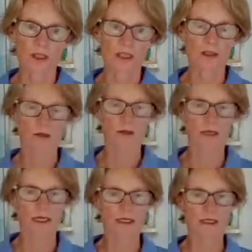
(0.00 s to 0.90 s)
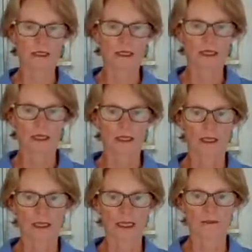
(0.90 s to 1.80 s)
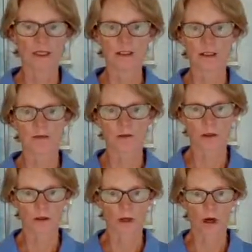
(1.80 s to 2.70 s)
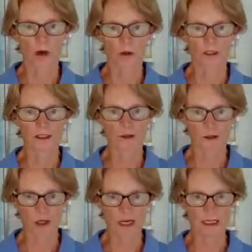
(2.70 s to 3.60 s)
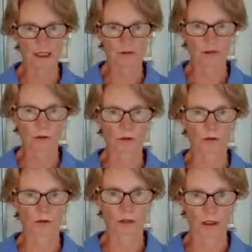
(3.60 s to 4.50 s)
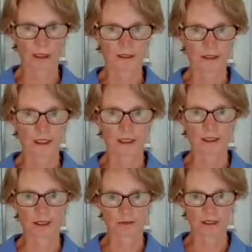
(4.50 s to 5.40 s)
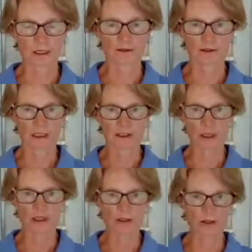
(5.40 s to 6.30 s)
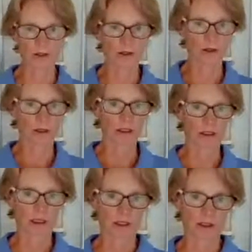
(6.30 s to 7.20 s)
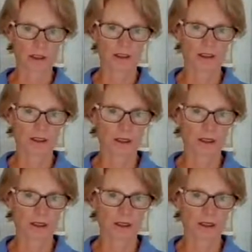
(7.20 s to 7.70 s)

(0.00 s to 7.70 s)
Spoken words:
And so it means that you've got a hole in your training if you're trying to teach something like flying changes and you're only changing